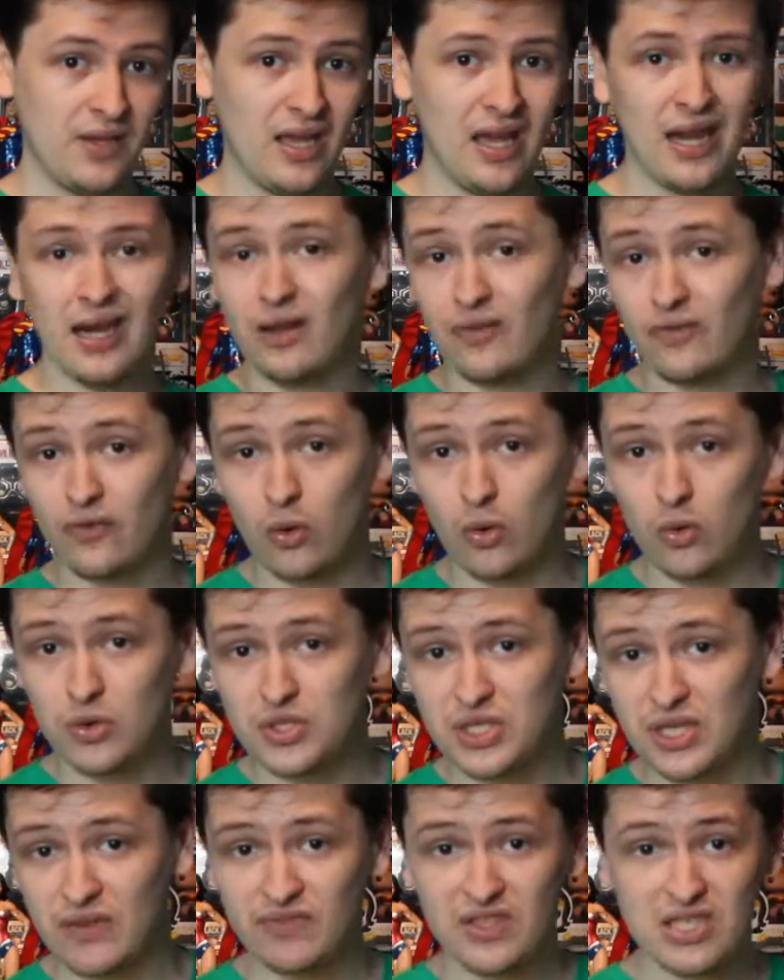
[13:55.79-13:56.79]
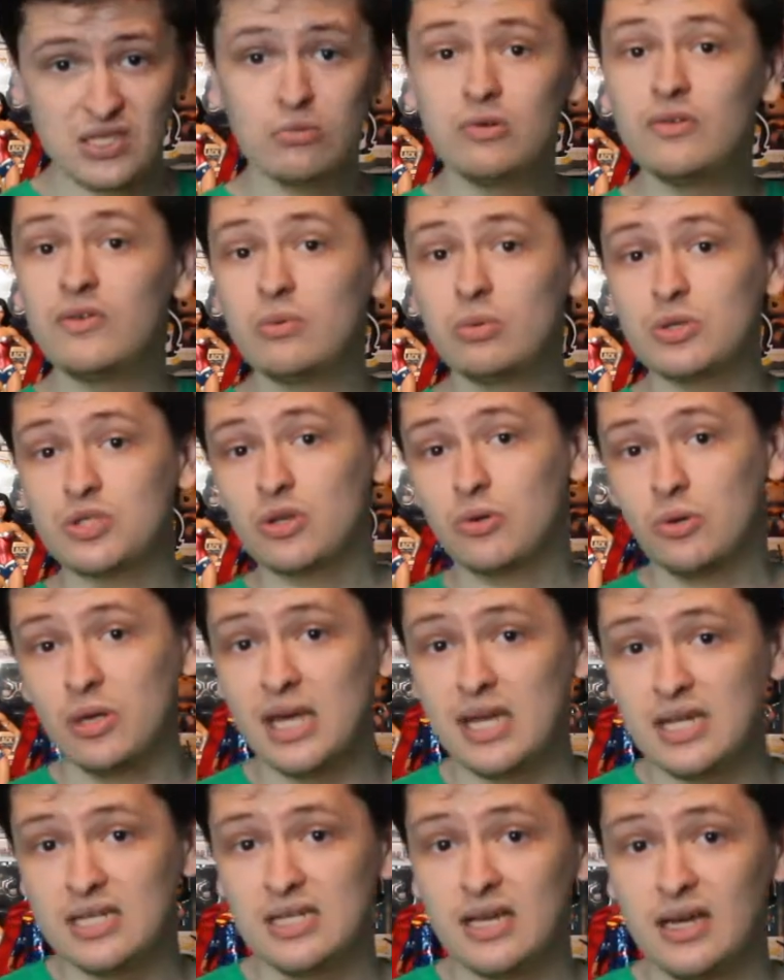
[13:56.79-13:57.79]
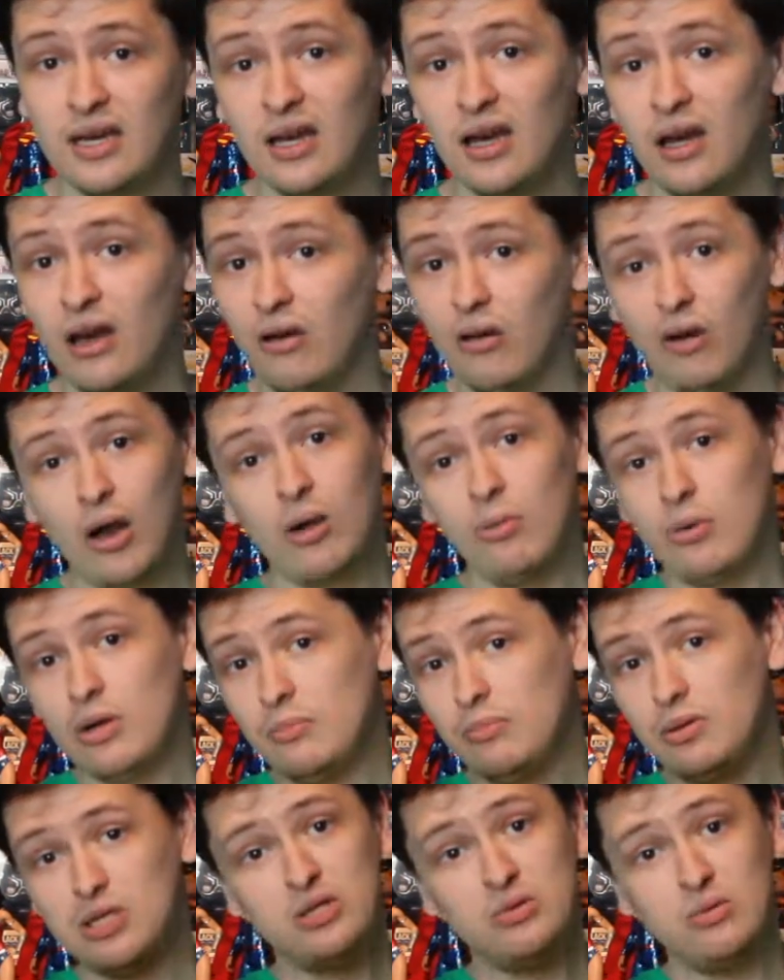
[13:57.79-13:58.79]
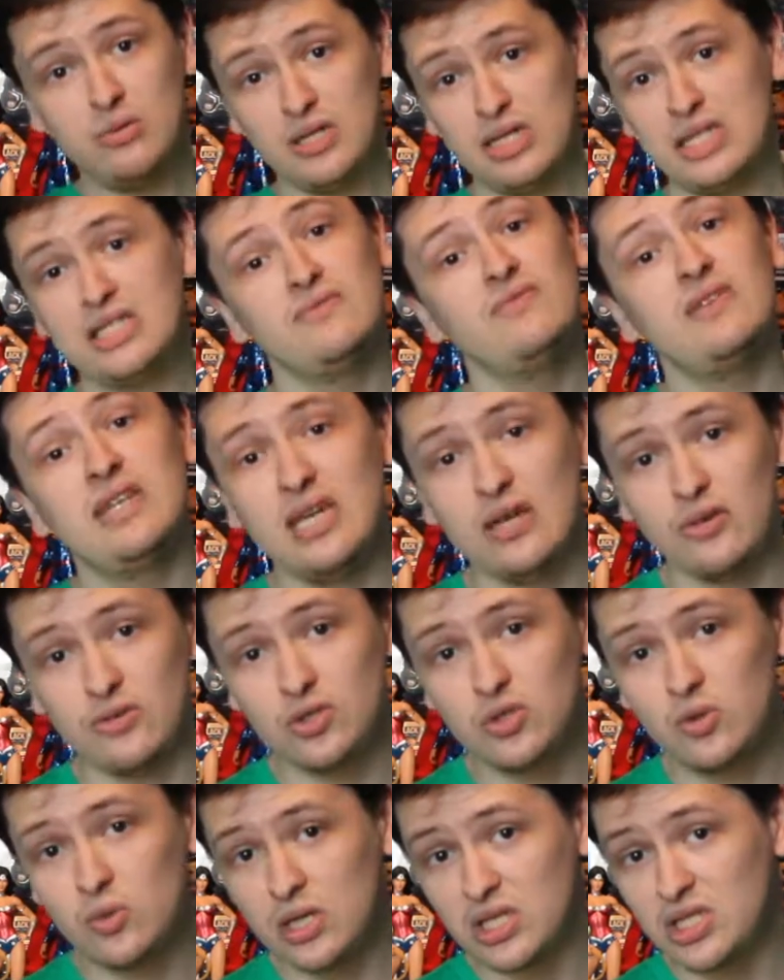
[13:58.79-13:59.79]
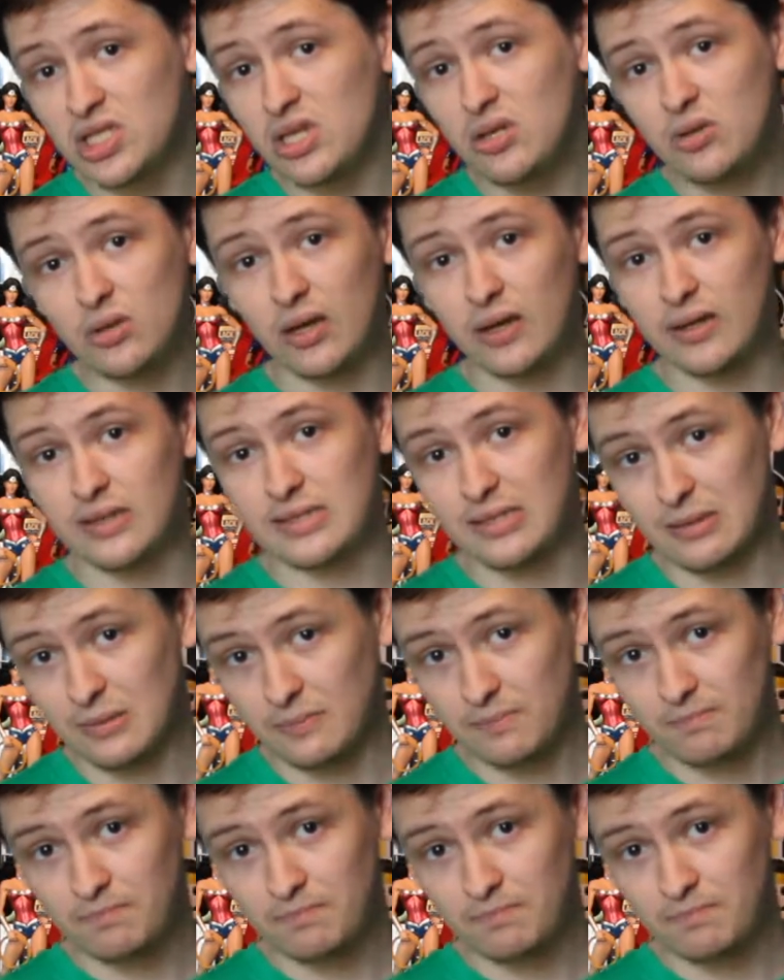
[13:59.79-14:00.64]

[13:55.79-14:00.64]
And of course, if this movie was created, I wouldn't be doing these videos, talking to you guys.